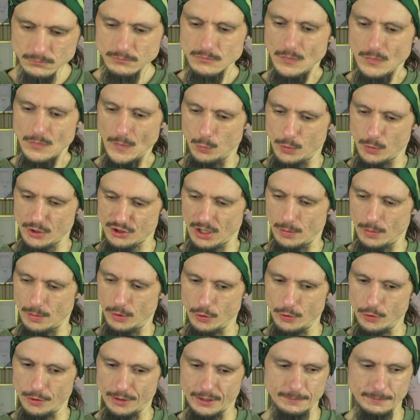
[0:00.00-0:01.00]
which I'm
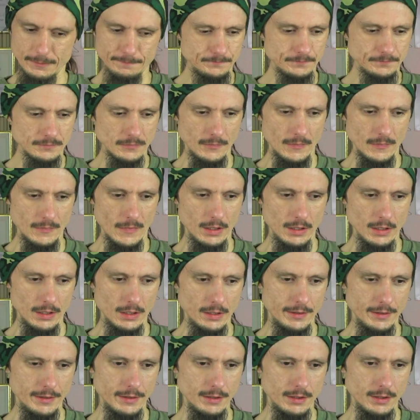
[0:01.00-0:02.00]
learning,
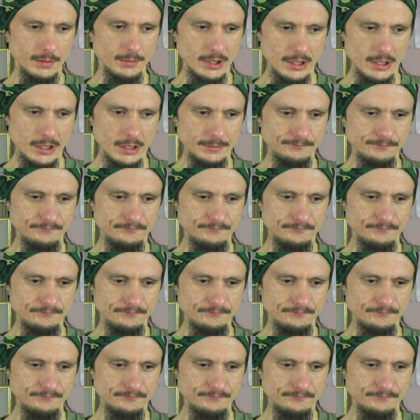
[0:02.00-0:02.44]
and yeah,